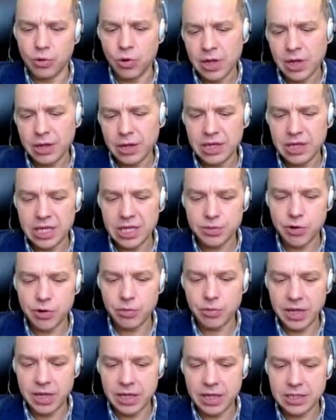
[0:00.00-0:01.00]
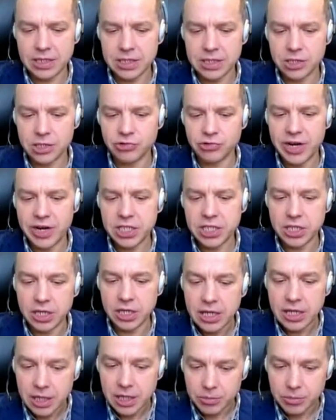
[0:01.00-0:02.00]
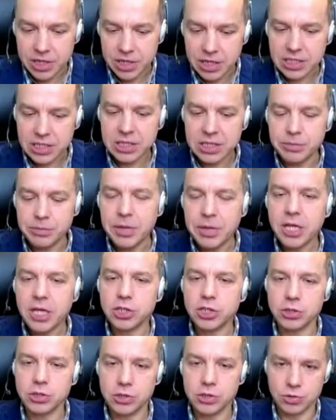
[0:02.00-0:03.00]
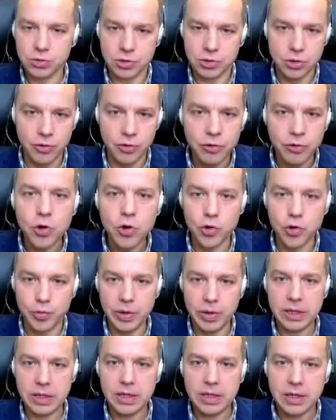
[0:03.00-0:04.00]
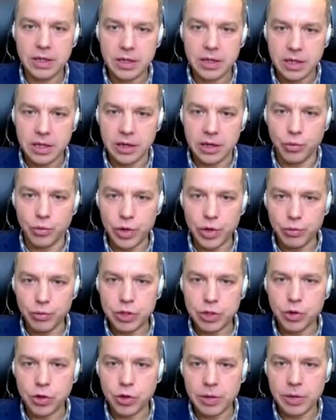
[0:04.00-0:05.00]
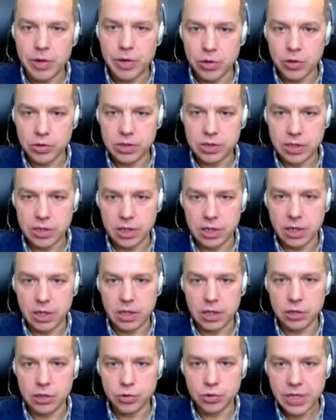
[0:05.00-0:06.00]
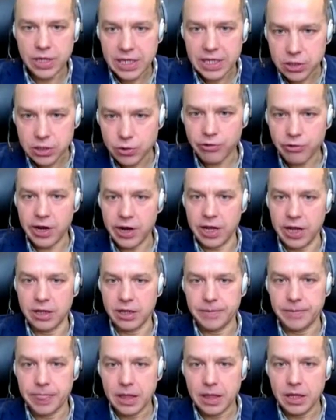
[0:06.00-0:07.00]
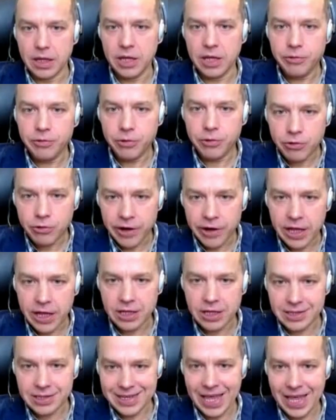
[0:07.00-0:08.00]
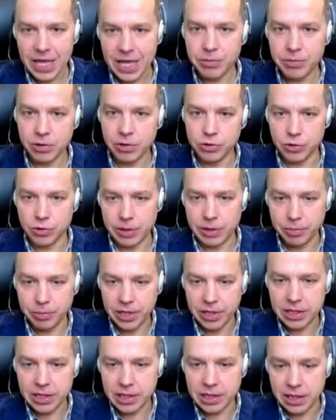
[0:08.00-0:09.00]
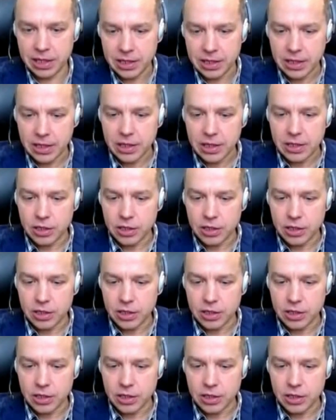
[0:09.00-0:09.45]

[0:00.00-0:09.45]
only that's probably an exaggeration but that's the major source of hope when we talk about uh, today's ukraine if ukraine is able to completely